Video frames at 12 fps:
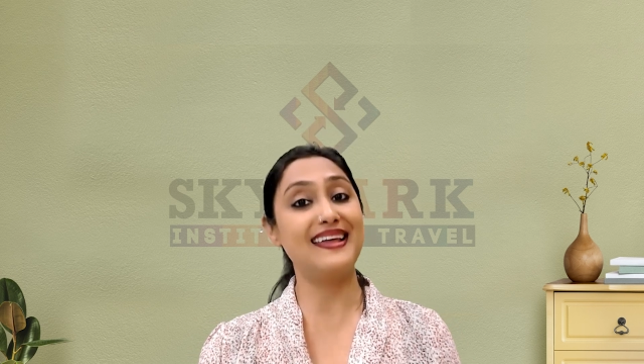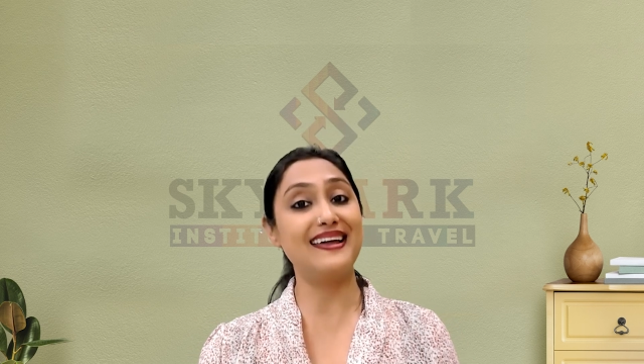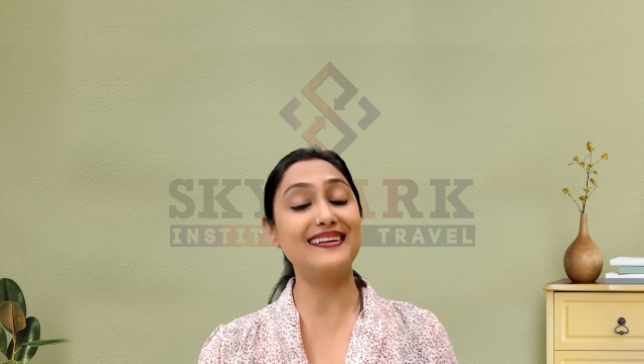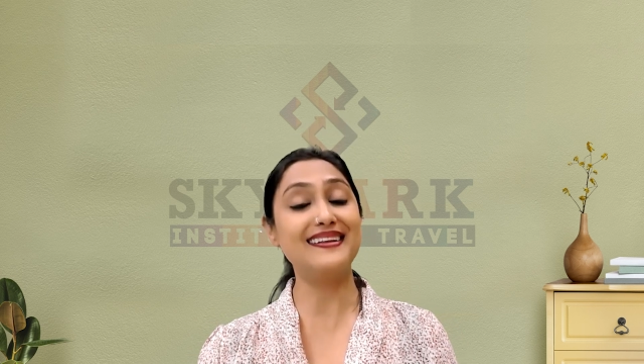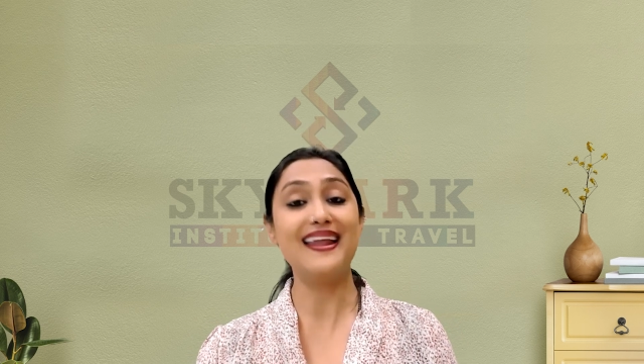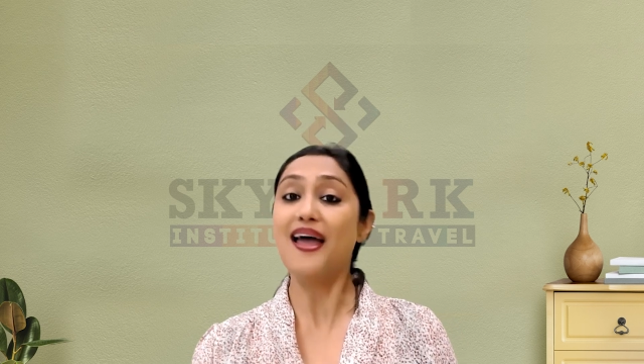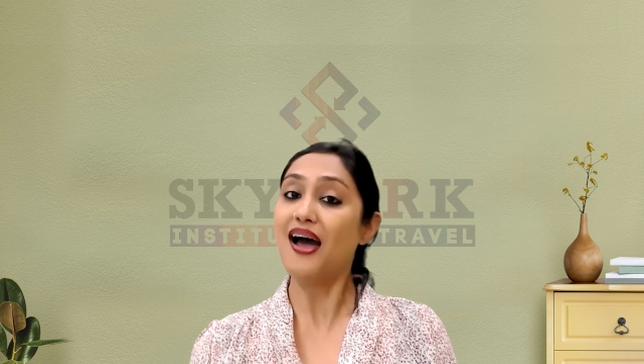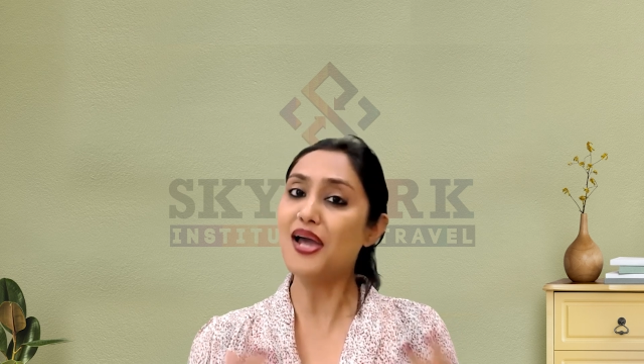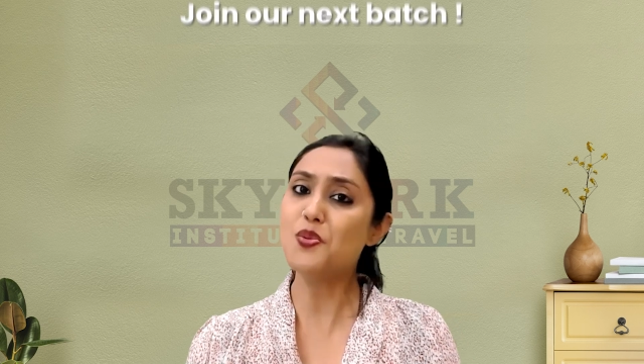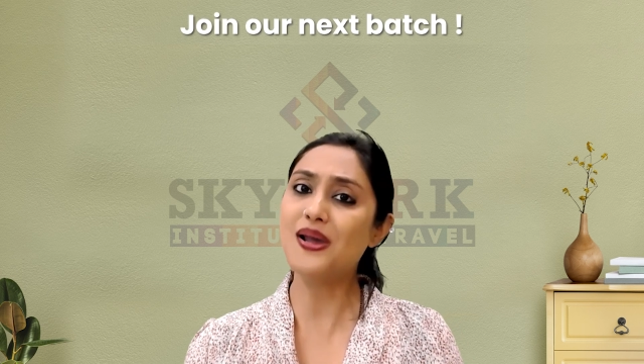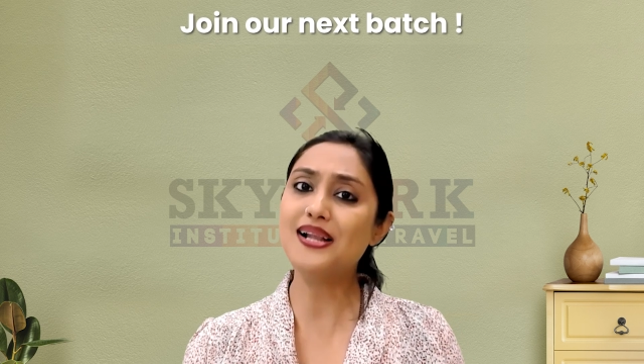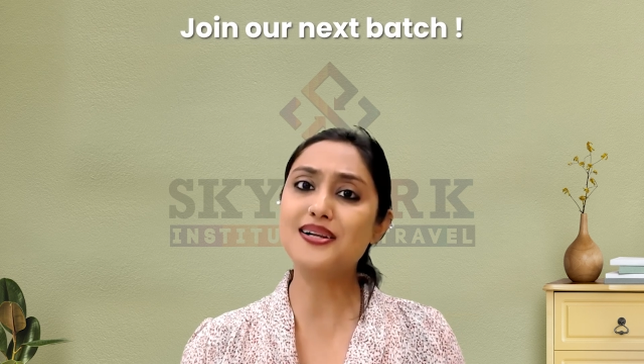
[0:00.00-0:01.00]
then
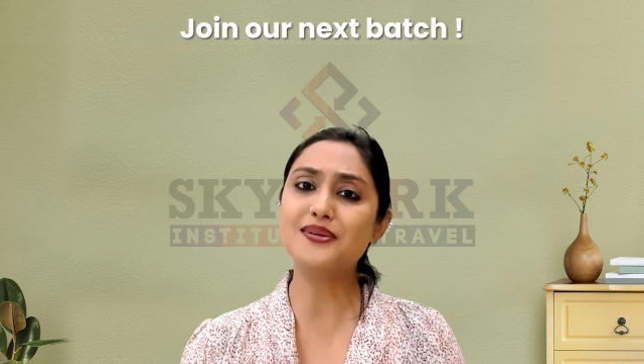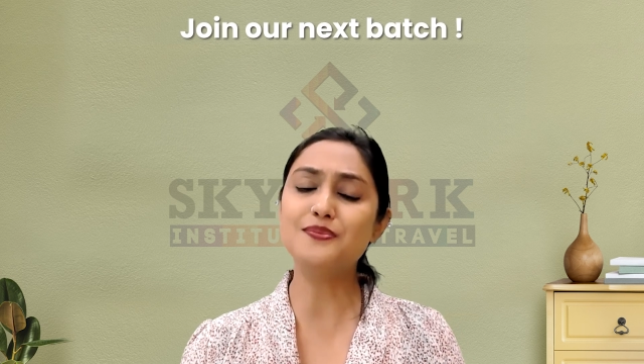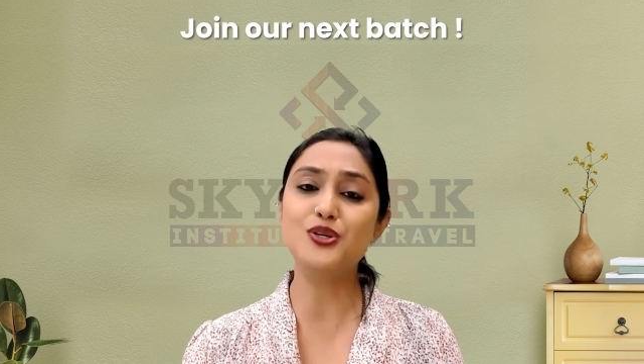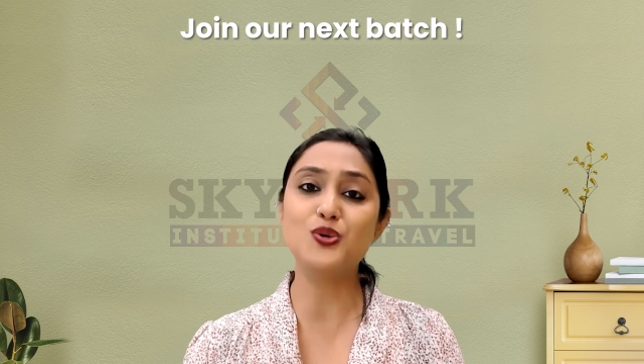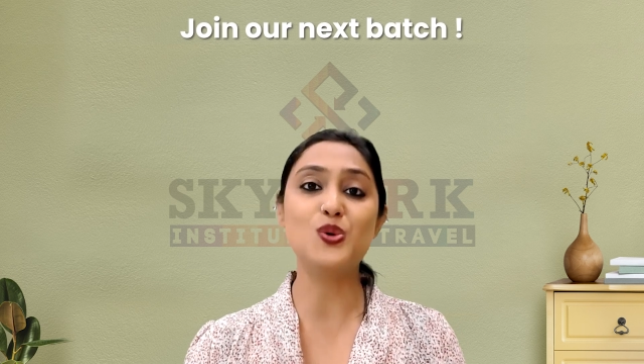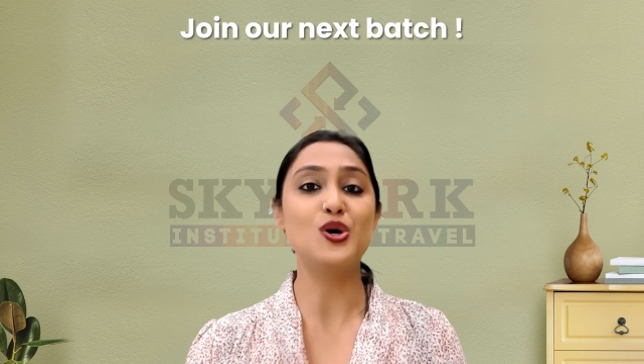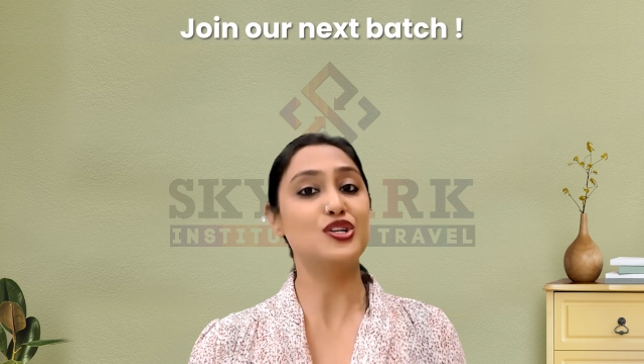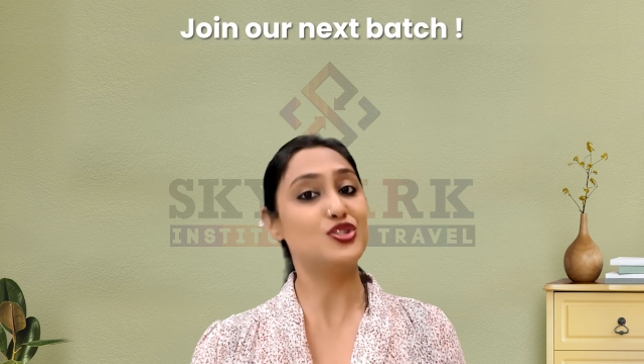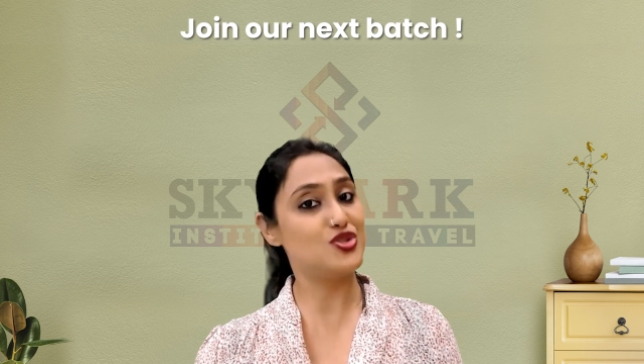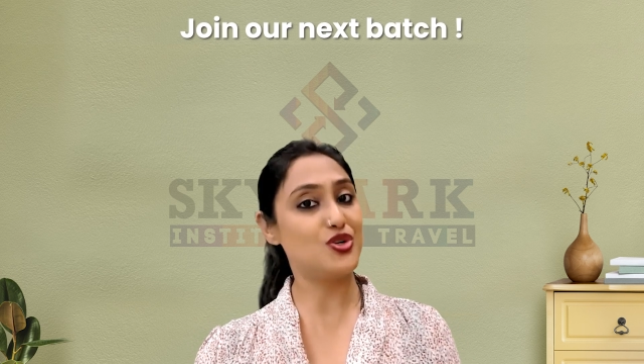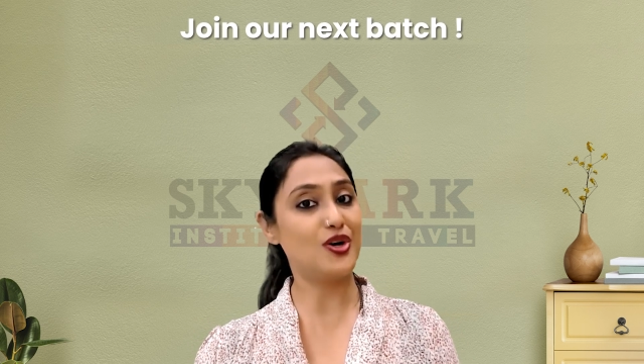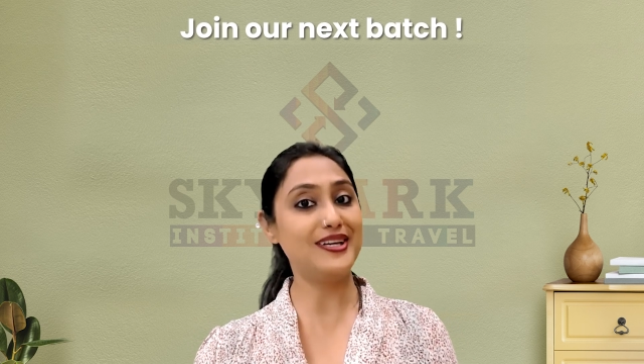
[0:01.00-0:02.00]
I welcome you
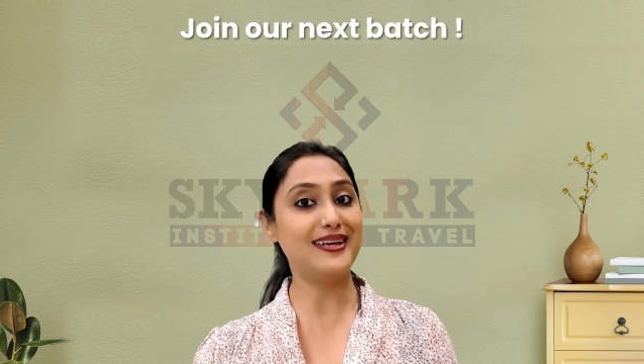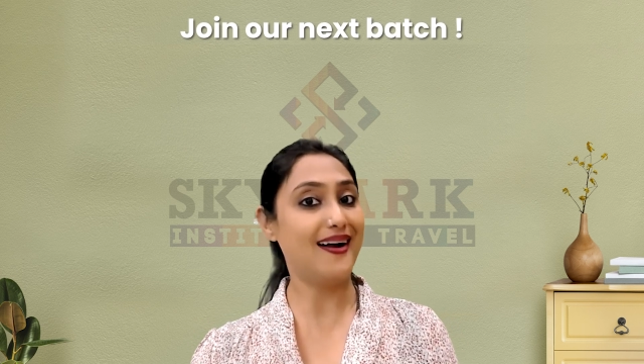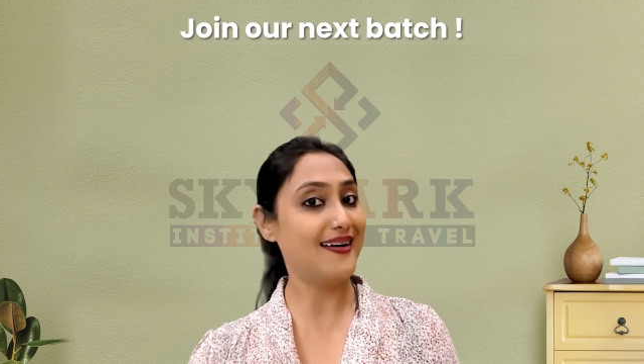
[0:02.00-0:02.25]
to join